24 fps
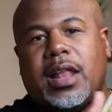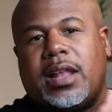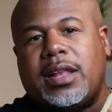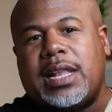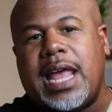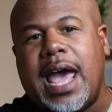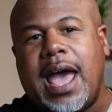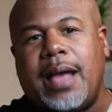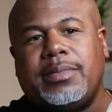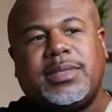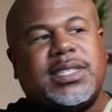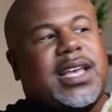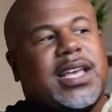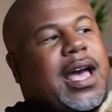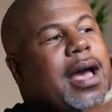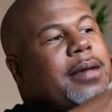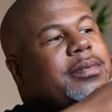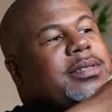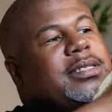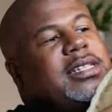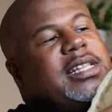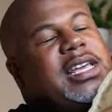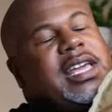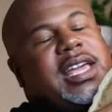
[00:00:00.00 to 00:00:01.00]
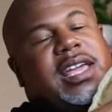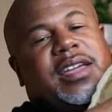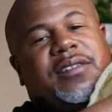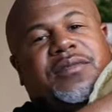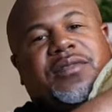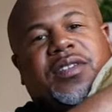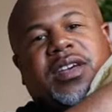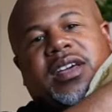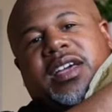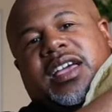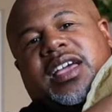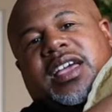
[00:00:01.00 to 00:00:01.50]
laptop sleeve,
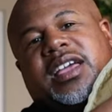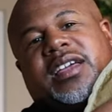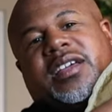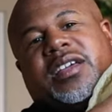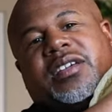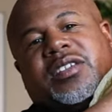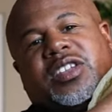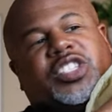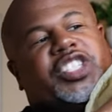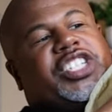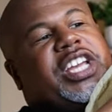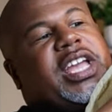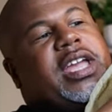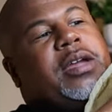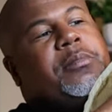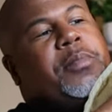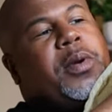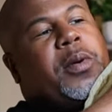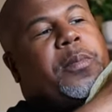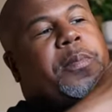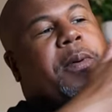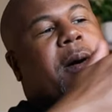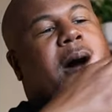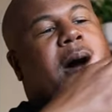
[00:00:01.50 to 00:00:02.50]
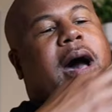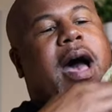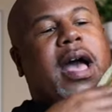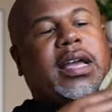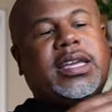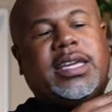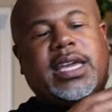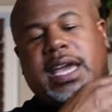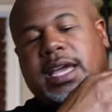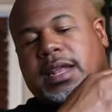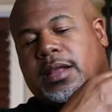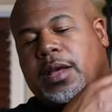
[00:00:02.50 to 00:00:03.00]
chamber
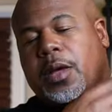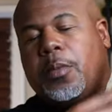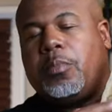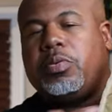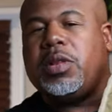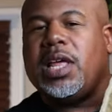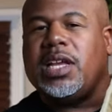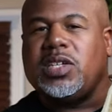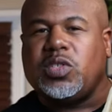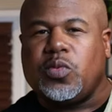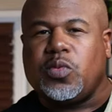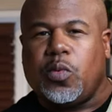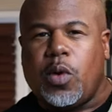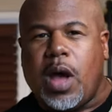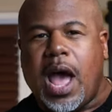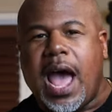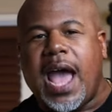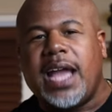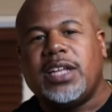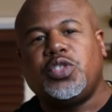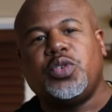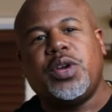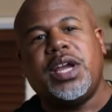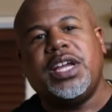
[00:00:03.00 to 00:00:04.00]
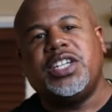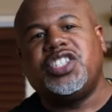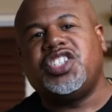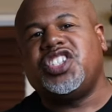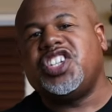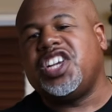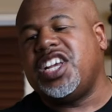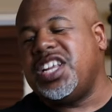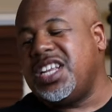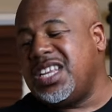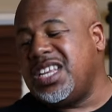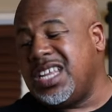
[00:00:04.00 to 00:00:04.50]
pocket, place for
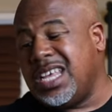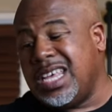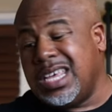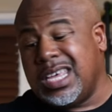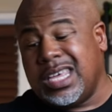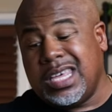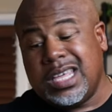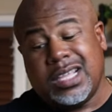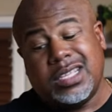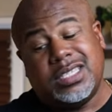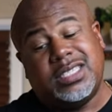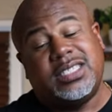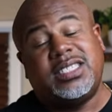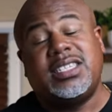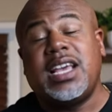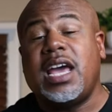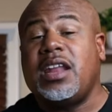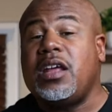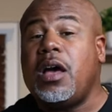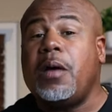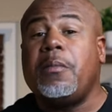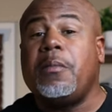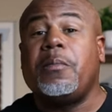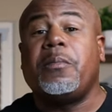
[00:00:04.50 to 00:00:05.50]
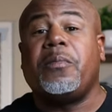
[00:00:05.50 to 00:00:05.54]
hydration, set up